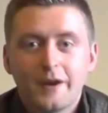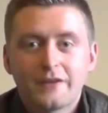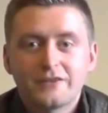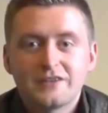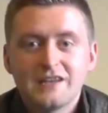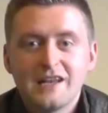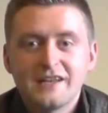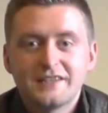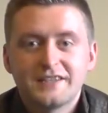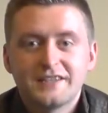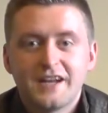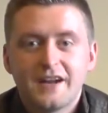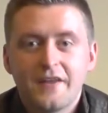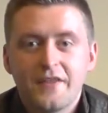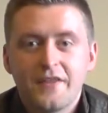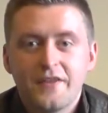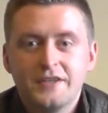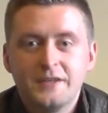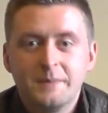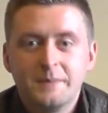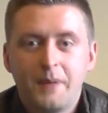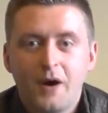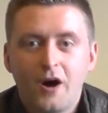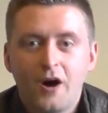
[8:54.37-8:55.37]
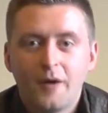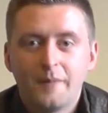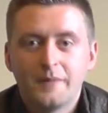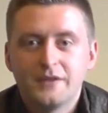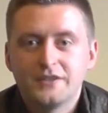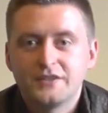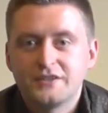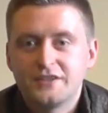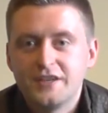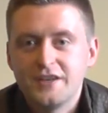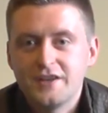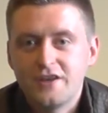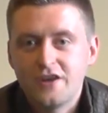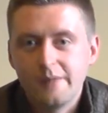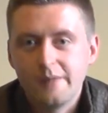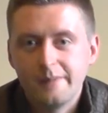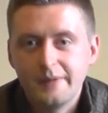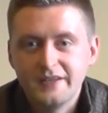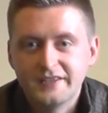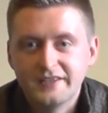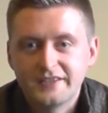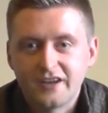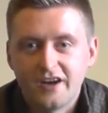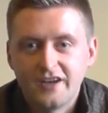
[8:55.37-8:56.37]
I was last down at the department
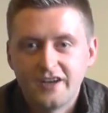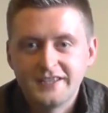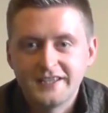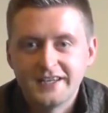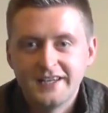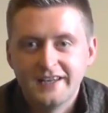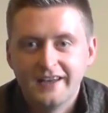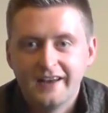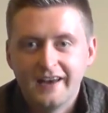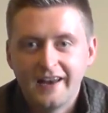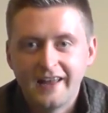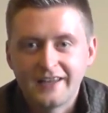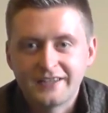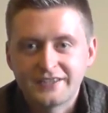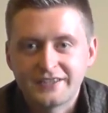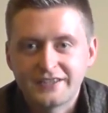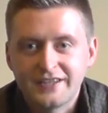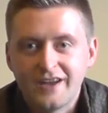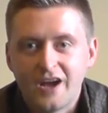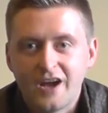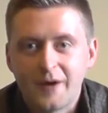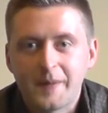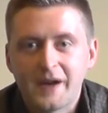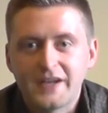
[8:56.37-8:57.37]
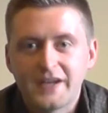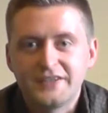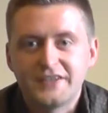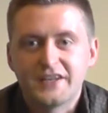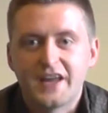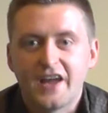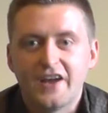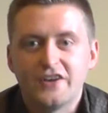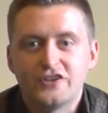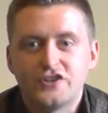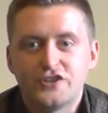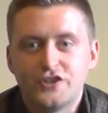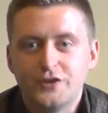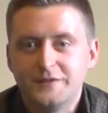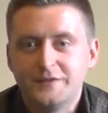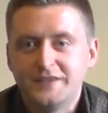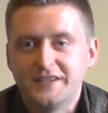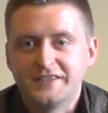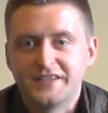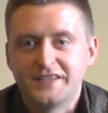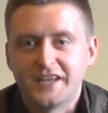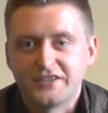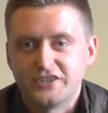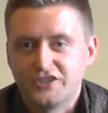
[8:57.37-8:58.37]
CQB site in Leicester, I managed to get a
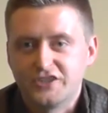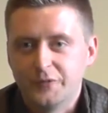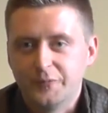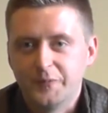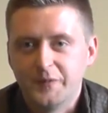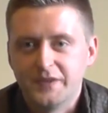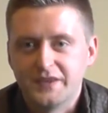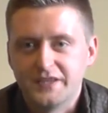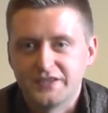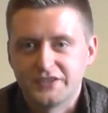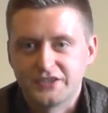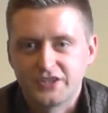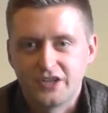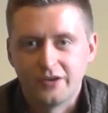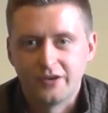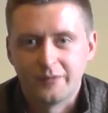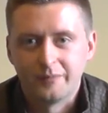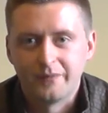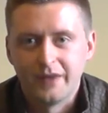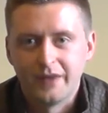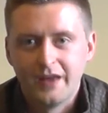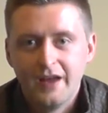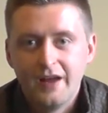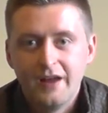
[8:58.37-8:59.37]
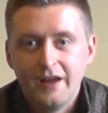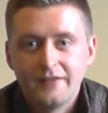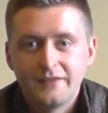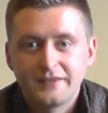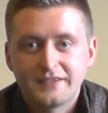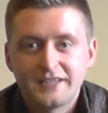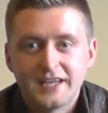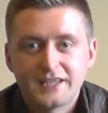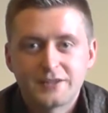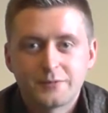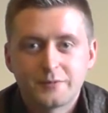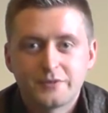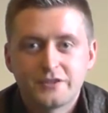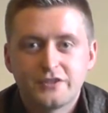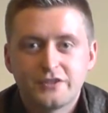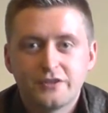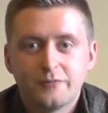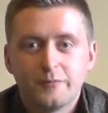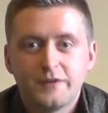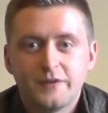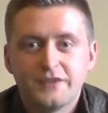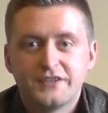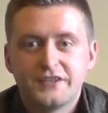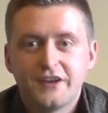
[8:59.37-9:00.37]
shooting test done with this gun. The test was
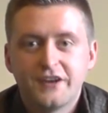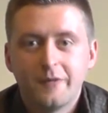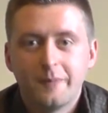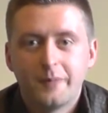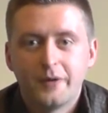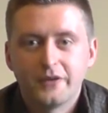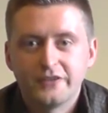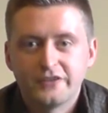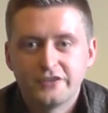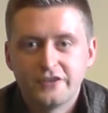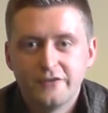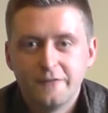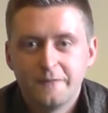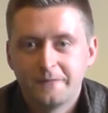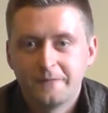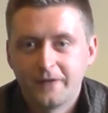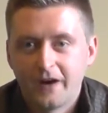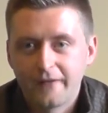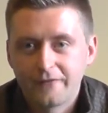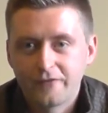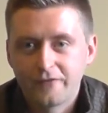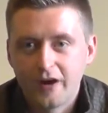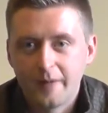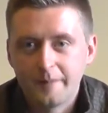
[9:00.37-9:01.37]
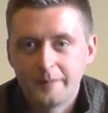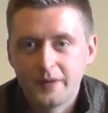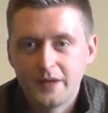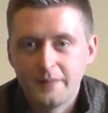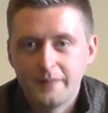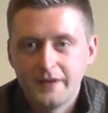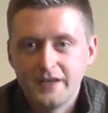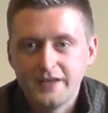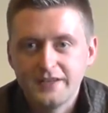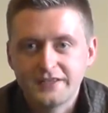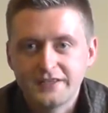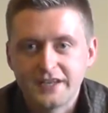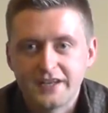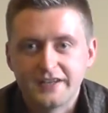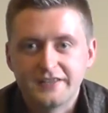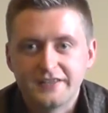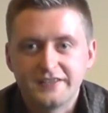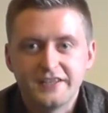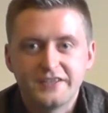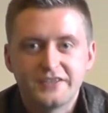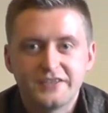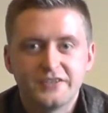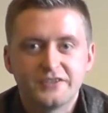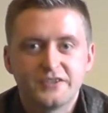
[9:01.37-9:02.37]
done with 0.25 gram BBs at a
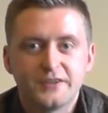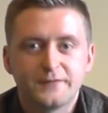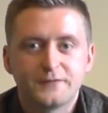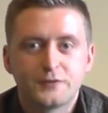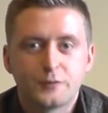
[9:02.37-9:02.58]
distance of